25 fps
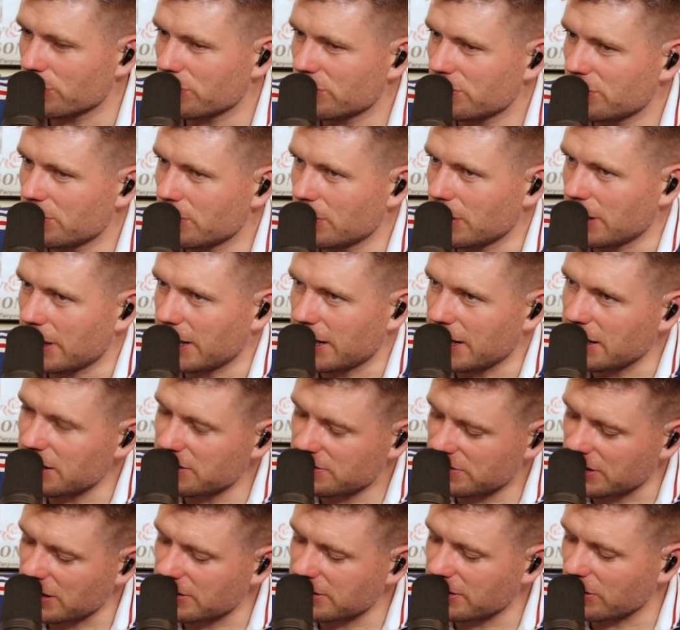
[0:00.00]
was at
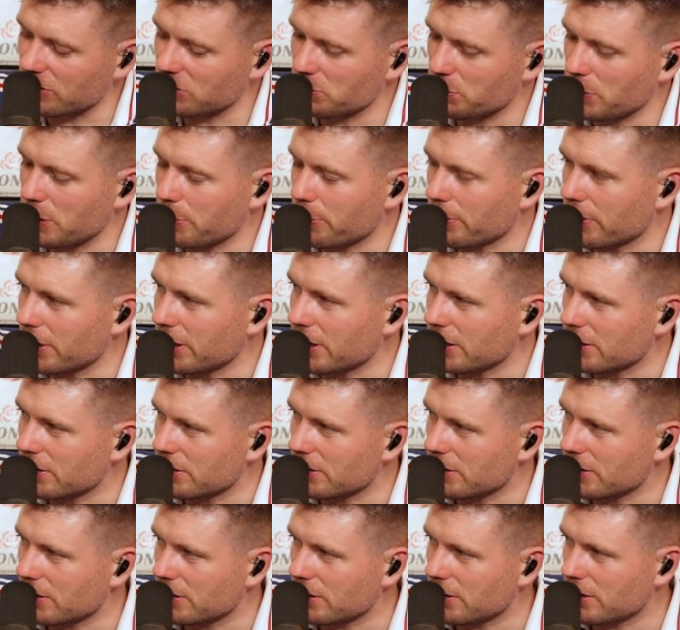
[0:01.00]
least 10,000 people
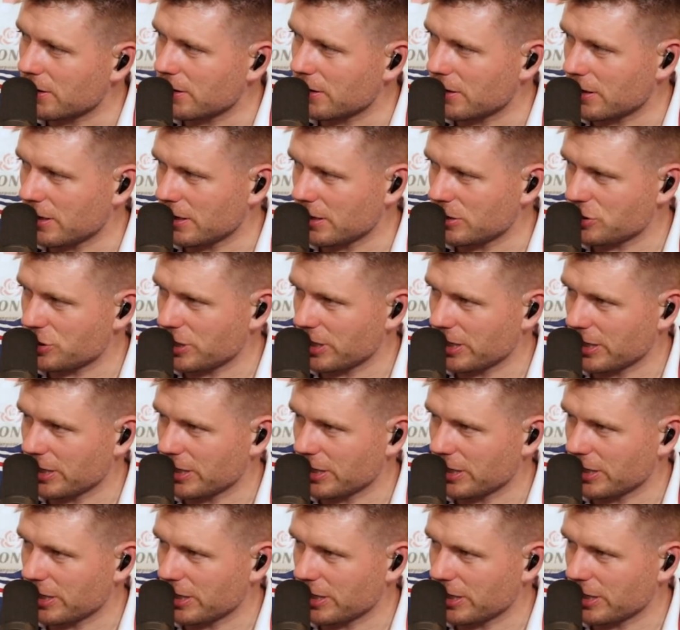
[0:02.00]
in each